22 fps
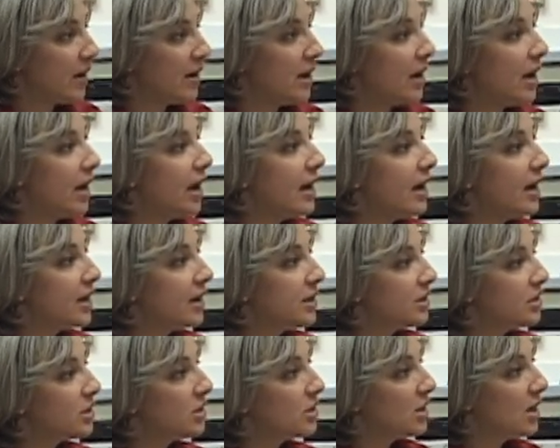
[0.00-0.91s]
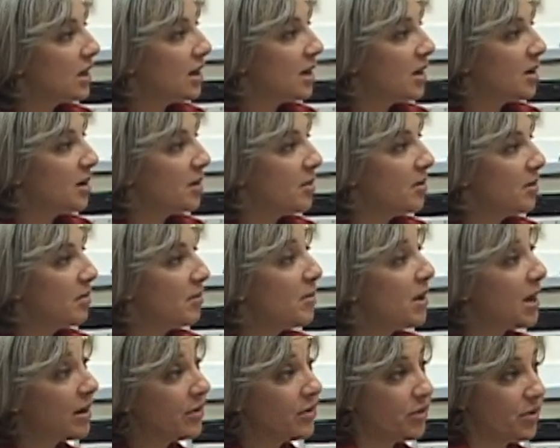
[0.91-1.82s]
and
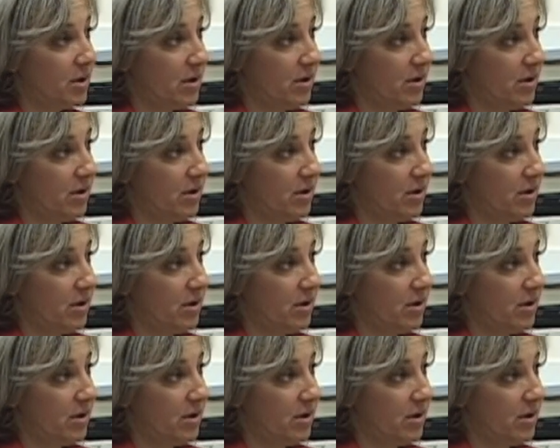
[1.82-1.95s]
Mandarin.